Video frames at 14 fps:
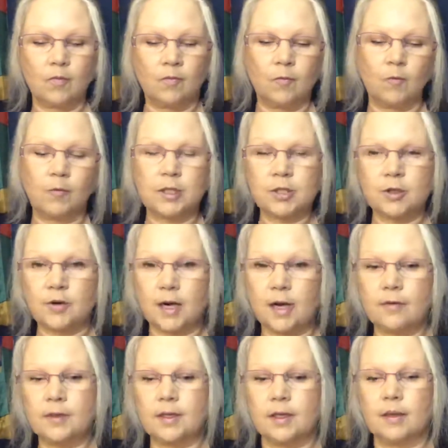
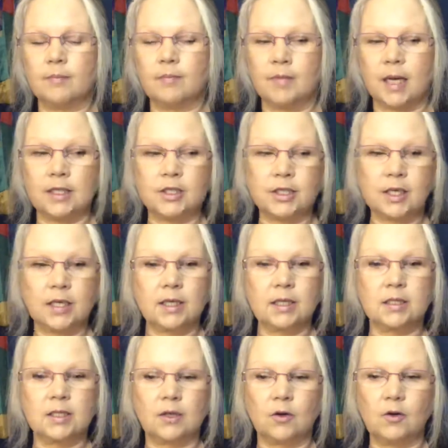witchcraft and magic,
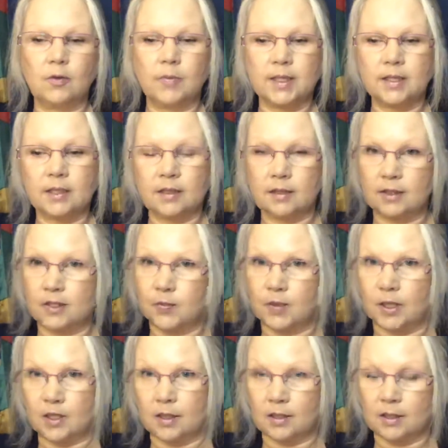it's all basically
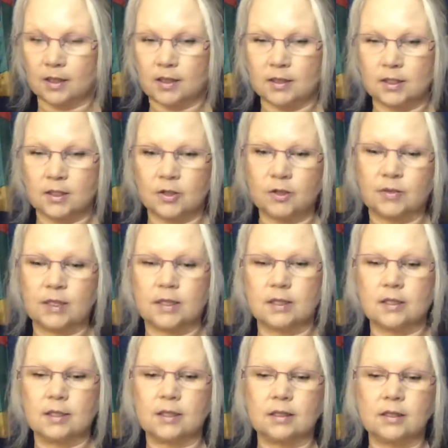speaking things into
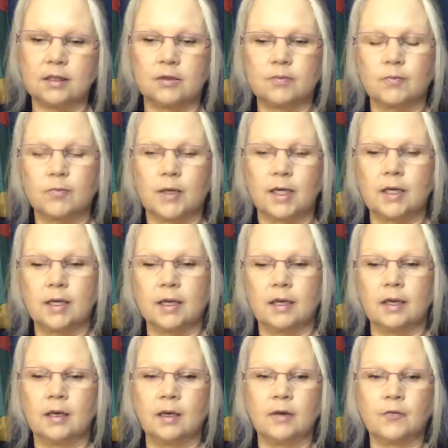existence, right?
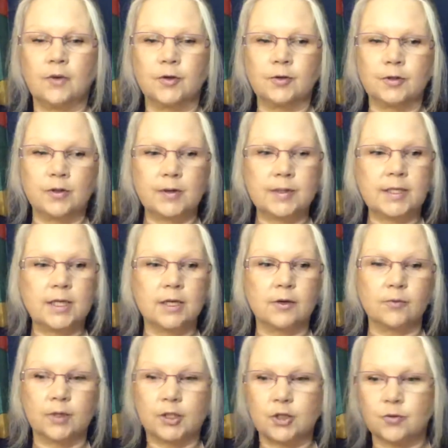And if you're using a
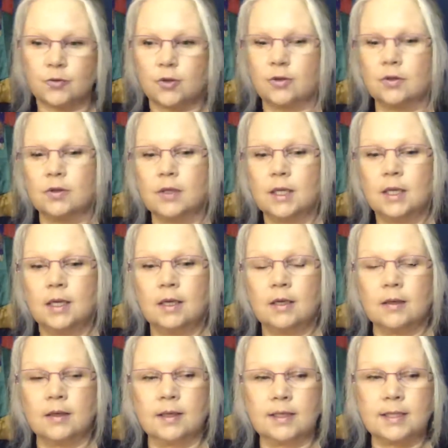ritual
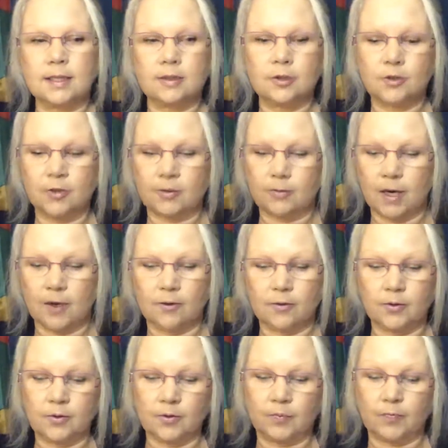uh, centered
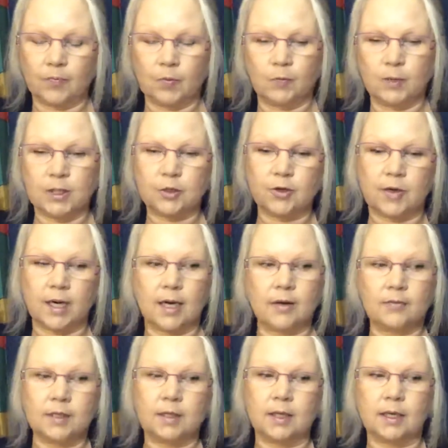around
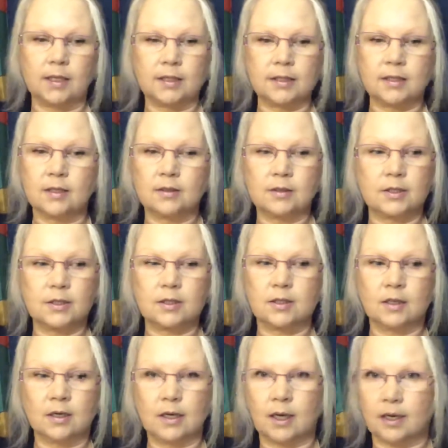witchcraft, like it's not just
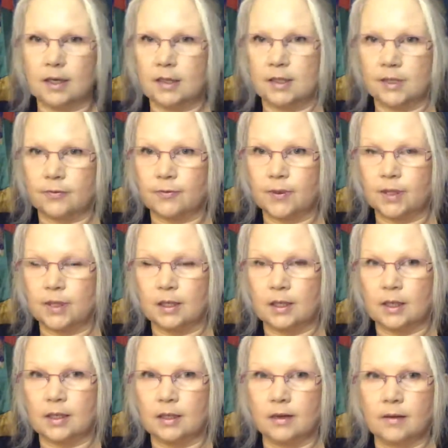not any different
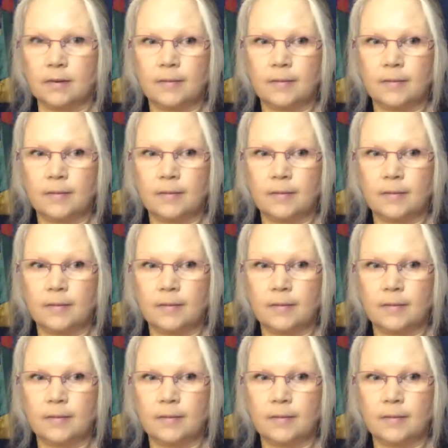than